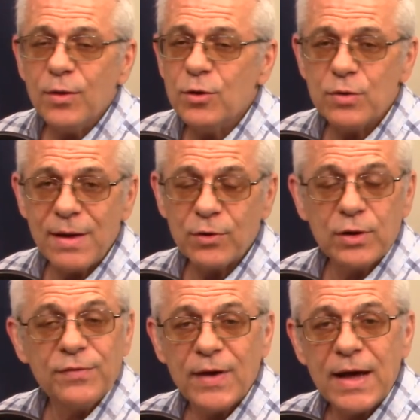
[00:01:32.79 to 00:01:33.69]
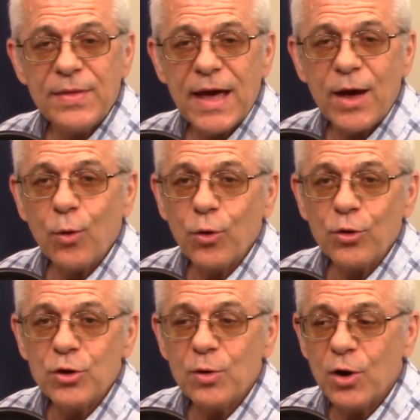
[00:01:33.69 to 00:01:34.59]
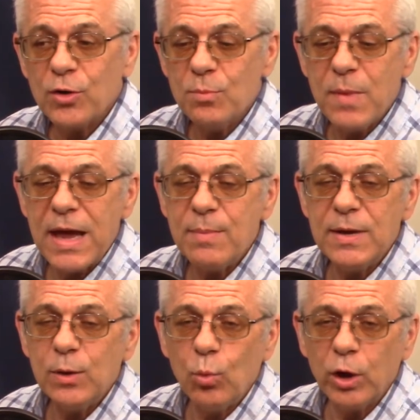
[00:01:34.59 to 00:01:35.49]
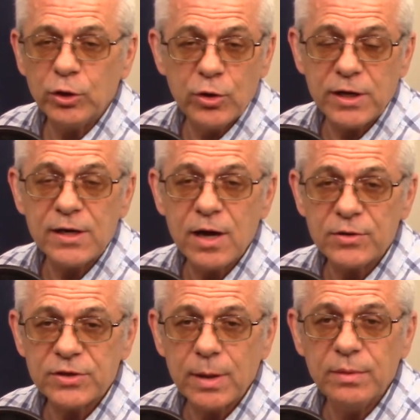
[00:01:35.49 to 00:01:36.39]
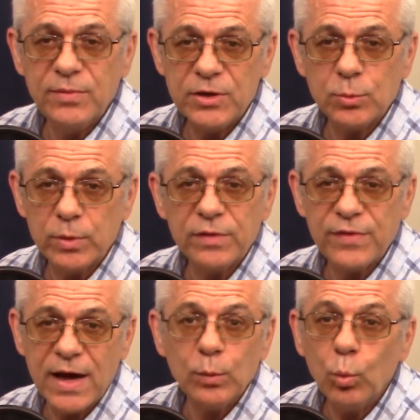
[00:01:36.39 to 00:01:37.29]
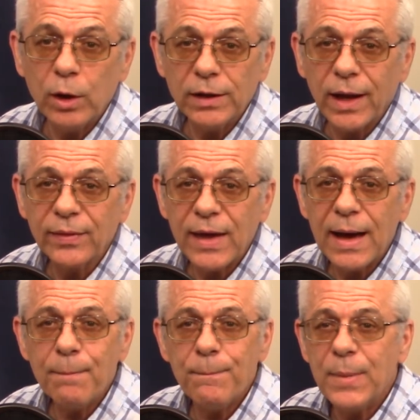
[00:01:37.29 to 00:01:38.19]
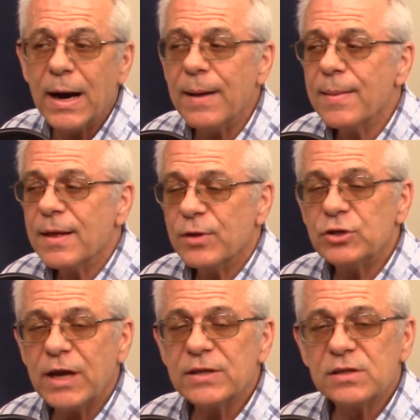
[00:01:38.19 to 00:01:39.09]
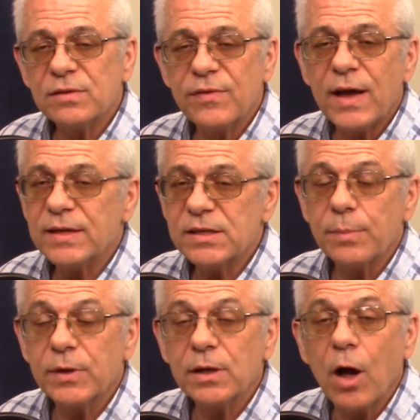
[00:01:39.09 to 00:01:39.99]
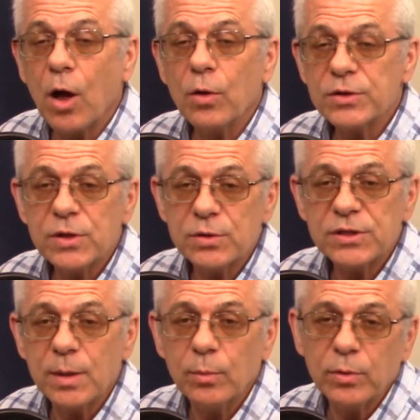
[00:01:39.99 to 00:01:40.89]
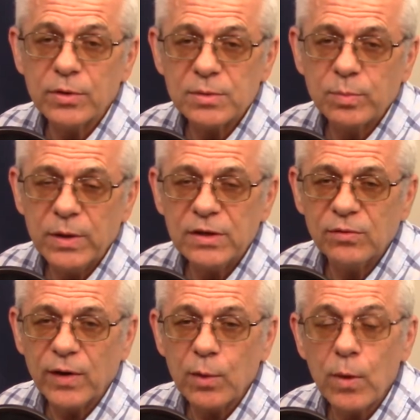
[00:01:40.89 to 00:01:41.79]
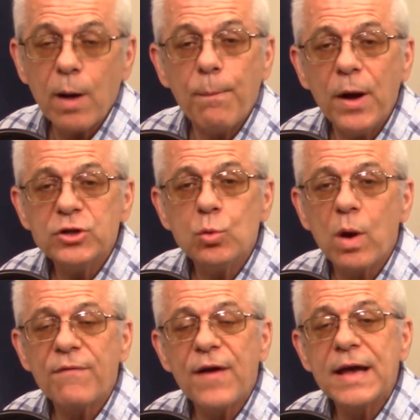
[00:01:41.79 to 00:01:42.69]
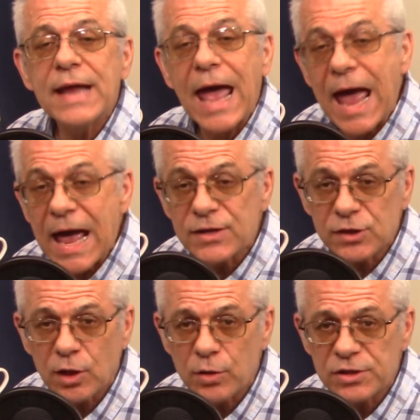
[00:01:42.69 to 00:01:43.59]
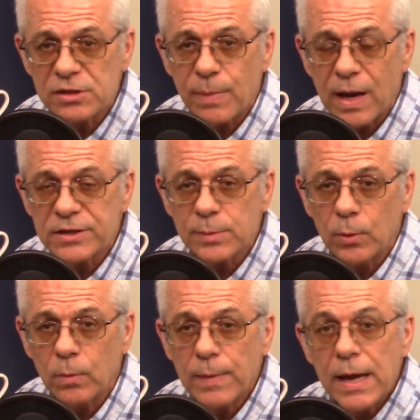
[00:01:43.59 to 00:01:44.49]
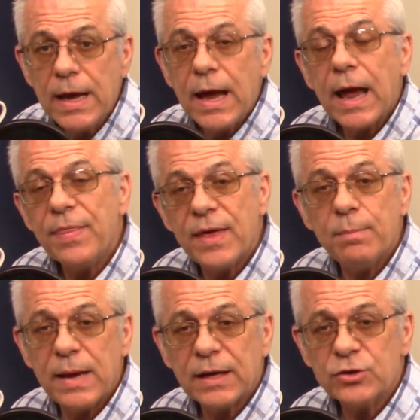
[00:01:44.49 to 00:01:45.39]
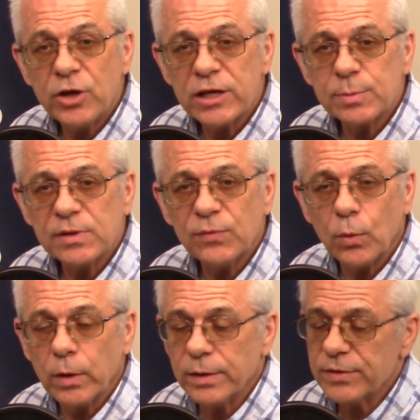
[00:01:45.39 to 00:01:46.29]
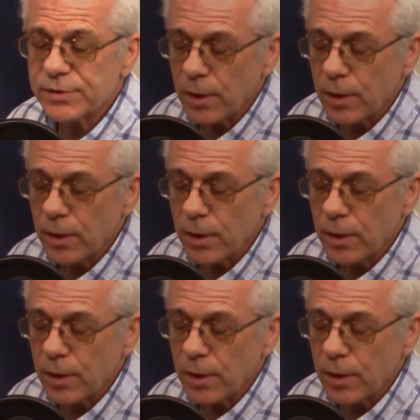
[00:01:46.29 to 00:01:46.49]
you're never going to find that, or you may be in one cookie cutter subdivision where you find one like that, but the chances of finding something so similar is very rare. But you want to find as close as possible and then make adjustments for it.